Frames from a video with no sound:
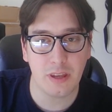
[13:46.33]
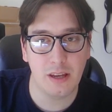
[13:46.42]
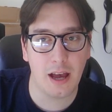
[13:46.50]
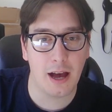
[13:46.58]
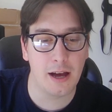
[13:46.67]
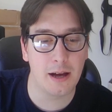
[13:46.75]

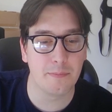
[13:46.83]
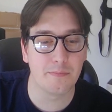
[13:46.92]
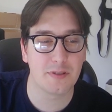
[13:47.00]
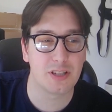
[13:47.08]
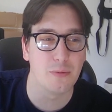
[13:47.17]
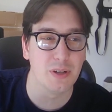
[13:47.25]

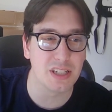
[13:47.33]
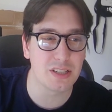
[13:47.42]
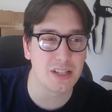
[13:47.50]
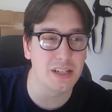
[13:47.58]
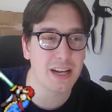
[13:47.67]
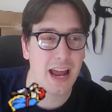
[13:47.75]
so we just
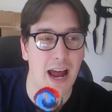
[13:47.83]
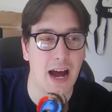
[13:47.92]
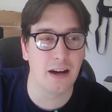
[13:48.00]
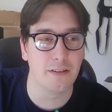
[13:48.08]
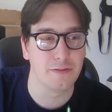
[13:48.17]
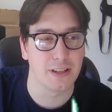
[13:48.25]
didn't
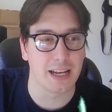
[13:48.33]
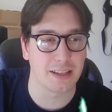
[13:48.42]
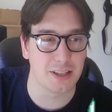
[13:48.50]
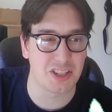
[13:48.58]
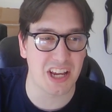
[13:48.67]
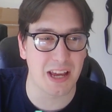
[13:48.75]
have like
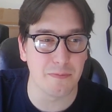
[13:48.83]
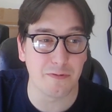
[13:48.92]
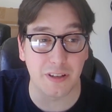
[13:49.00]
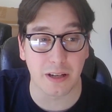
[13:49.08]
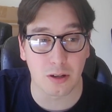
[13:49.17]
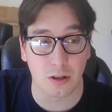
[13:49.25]
the same
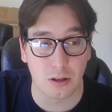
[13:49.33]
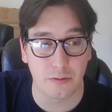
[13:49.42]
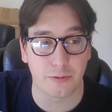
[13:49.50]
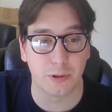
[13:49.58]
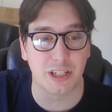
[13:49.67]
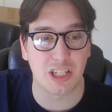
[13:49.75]
vehicle
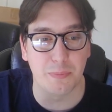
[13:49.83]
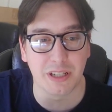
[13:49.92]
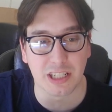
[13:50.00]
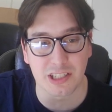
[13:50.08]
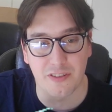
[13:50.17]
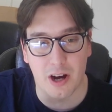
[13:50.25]
for it to be
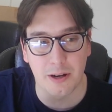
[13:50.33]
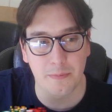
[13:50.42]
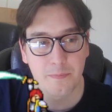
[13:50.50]
as fun.